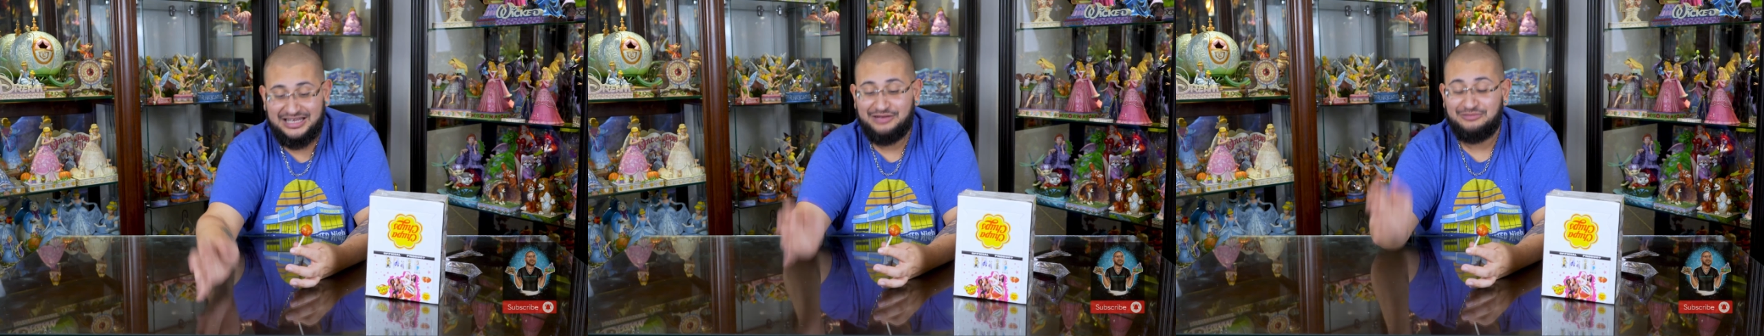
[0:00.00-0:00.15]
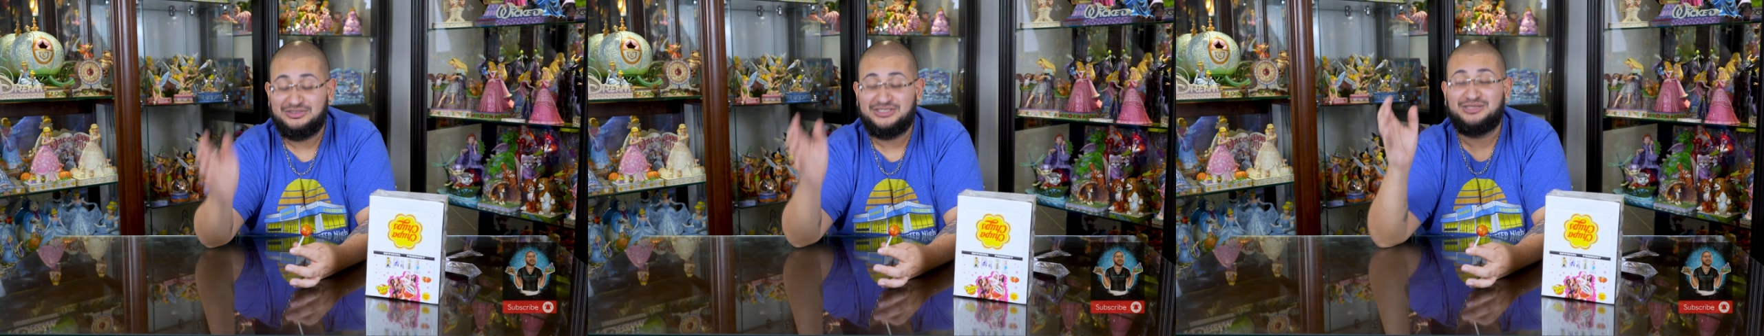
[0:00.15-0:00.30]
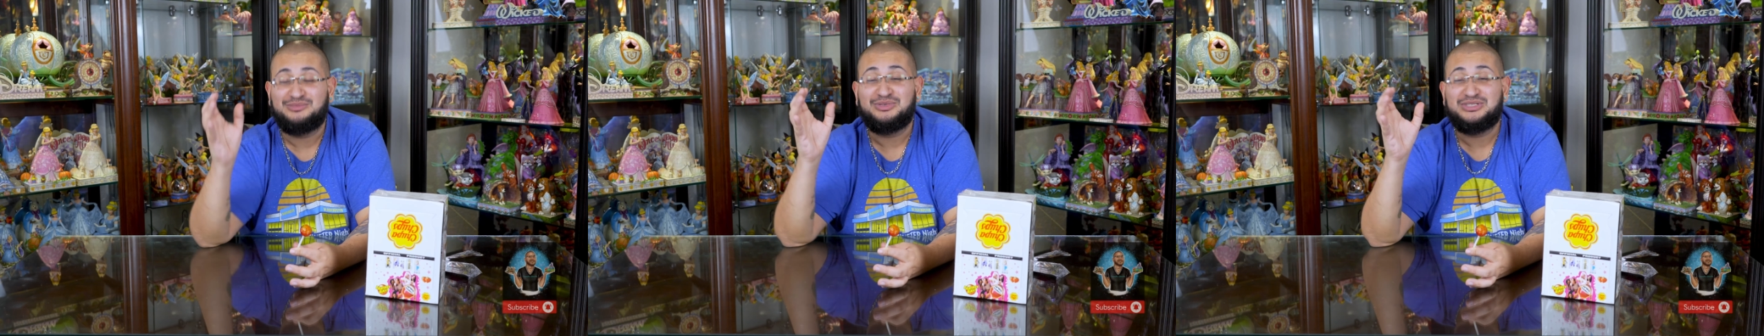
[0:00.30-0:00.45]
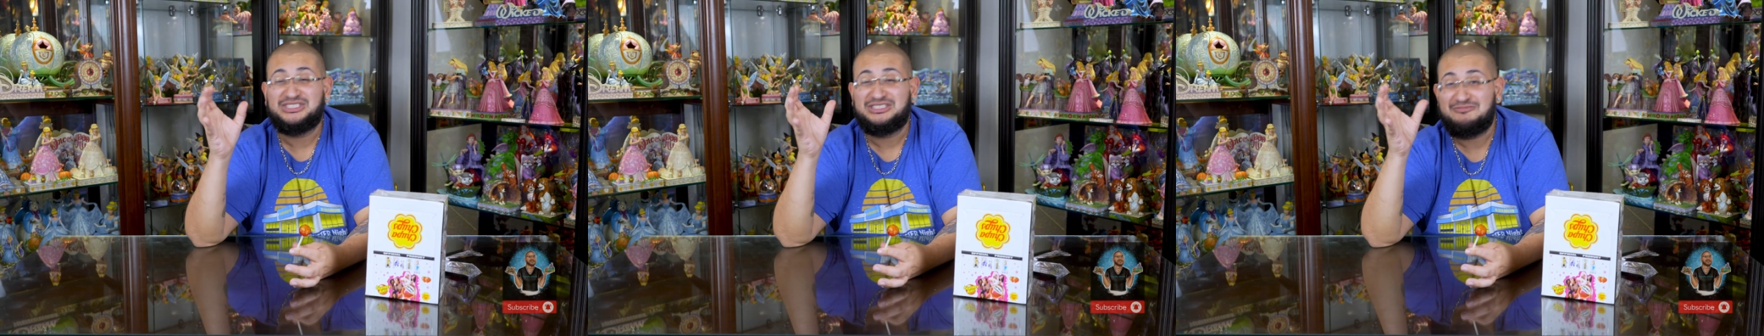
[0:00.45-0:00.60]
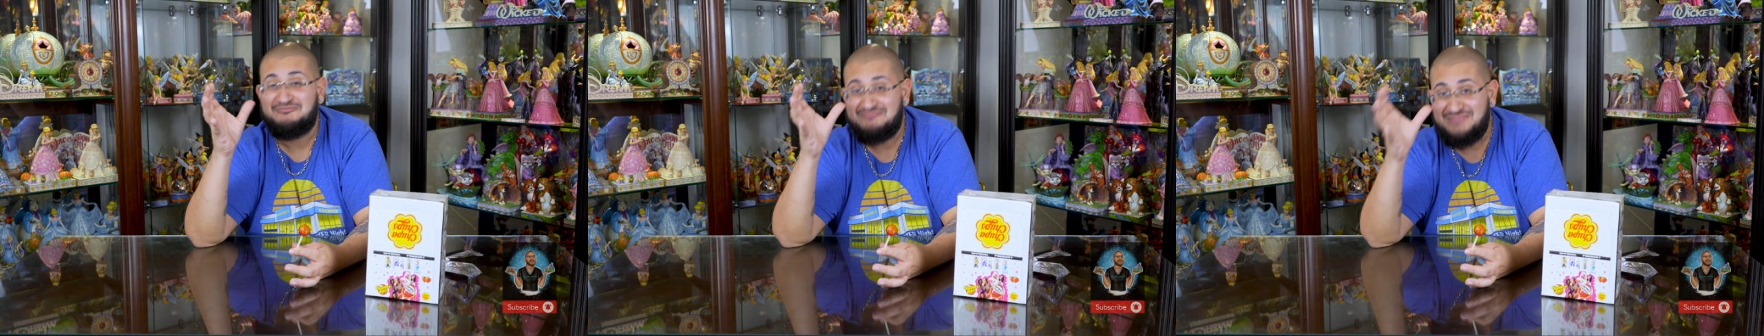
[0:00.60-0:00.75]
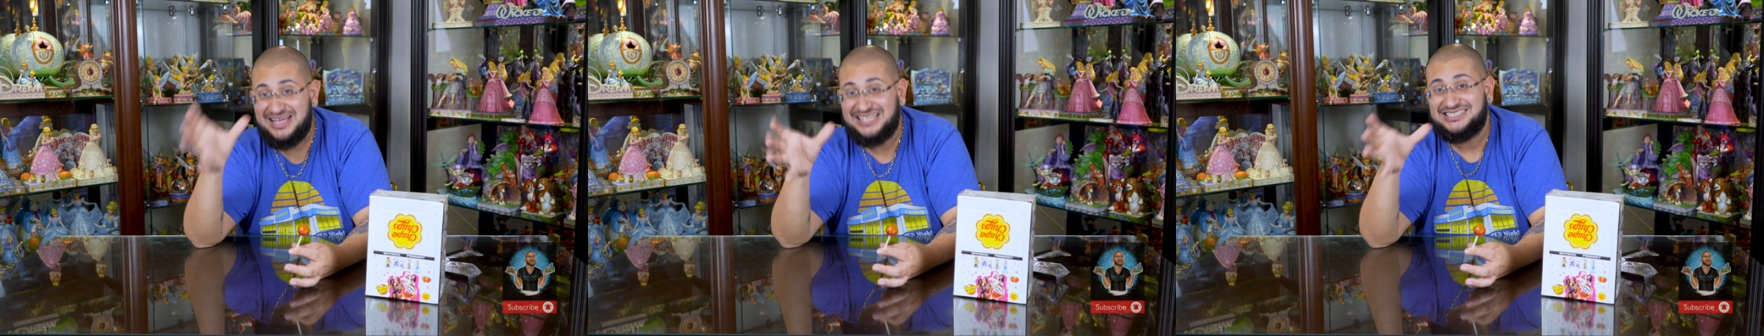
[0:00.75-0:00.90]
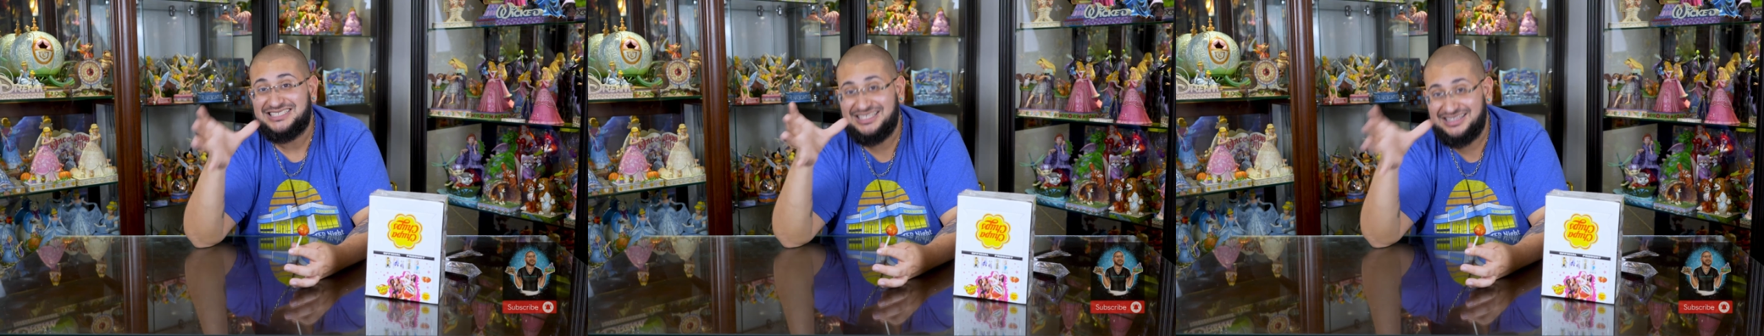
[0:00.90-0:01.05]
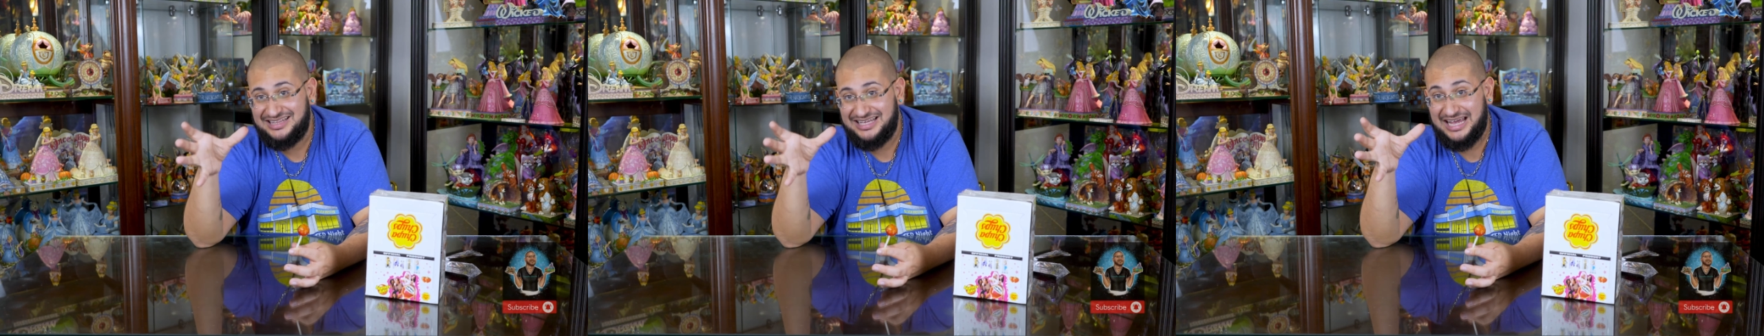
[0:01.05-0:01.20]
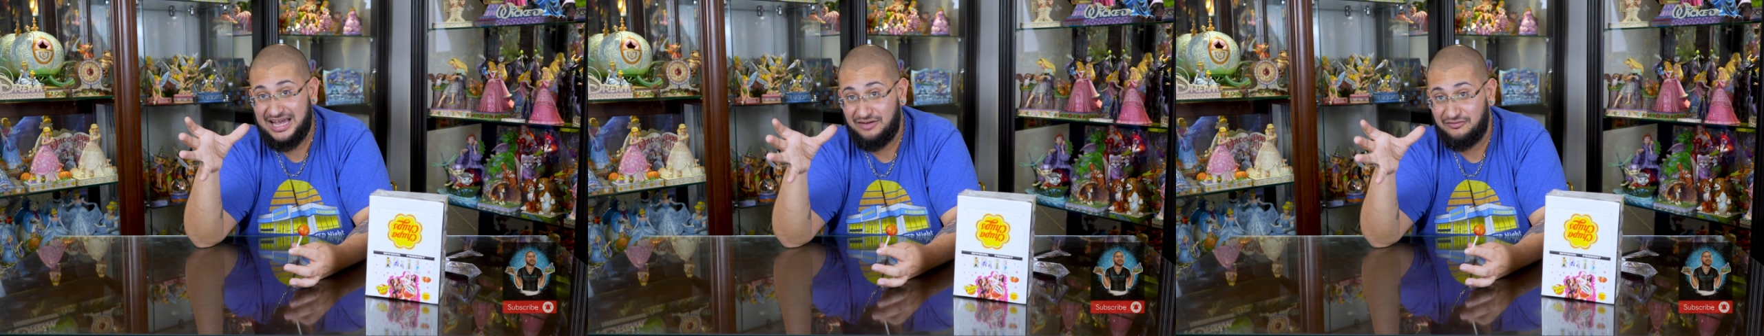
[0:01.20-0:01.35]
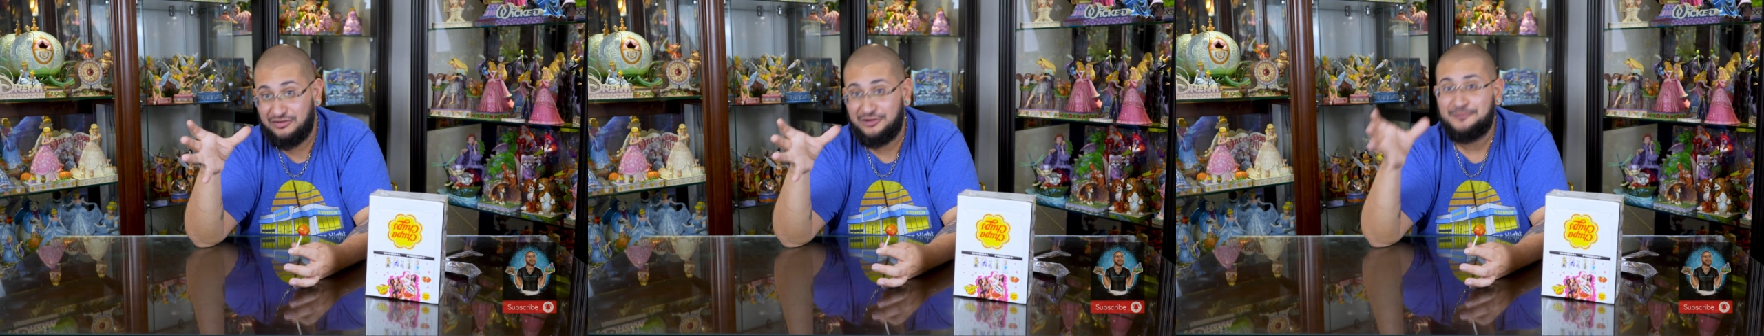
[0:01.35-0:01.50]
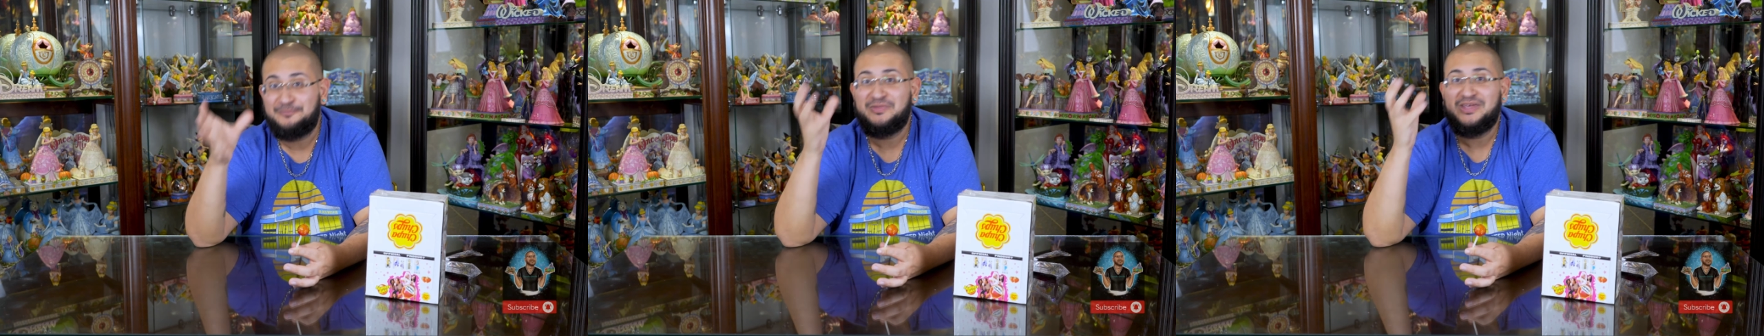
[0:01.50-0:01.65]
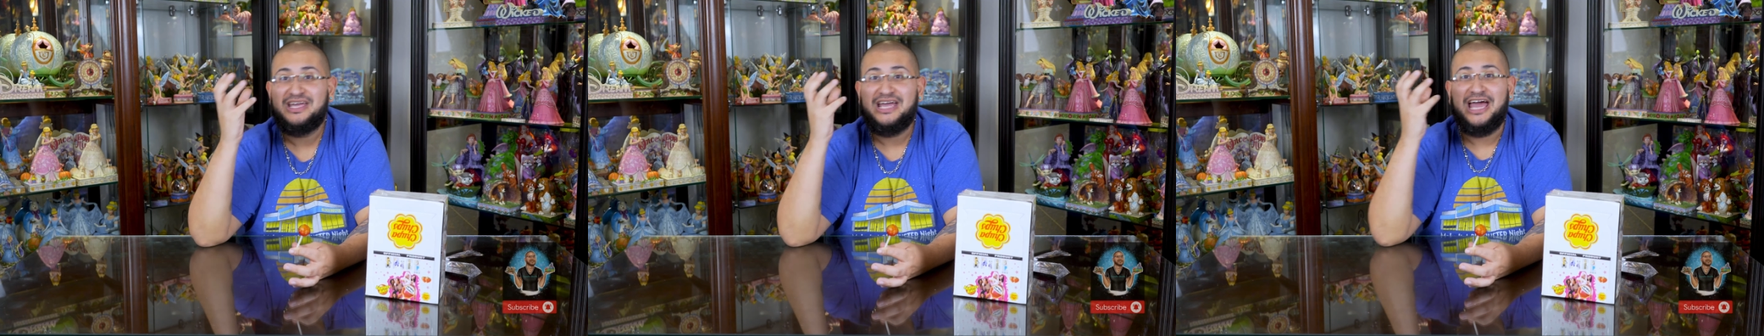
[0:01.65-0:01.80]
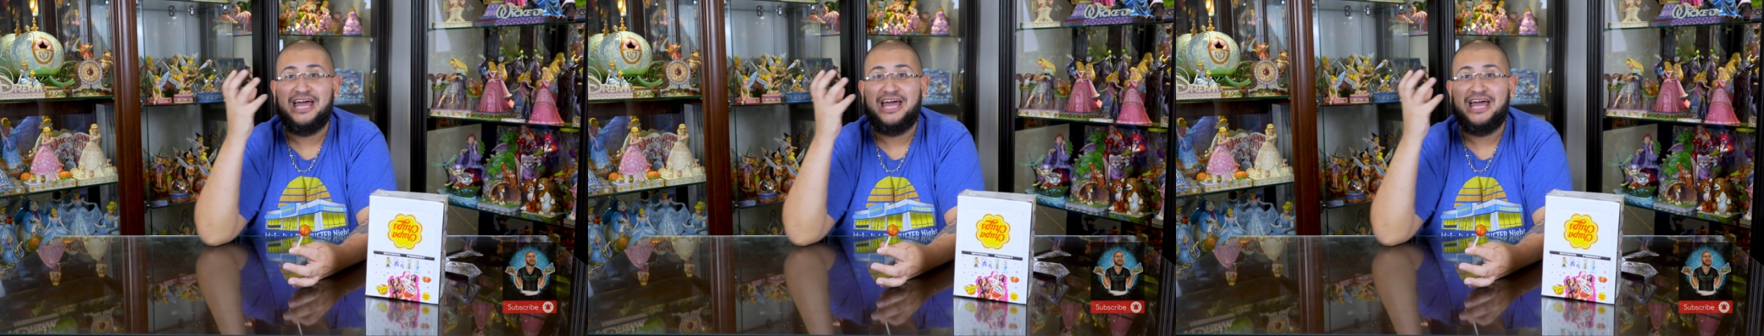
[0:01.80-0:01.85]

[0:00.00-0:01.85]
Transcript: It was the most amazing thing ever.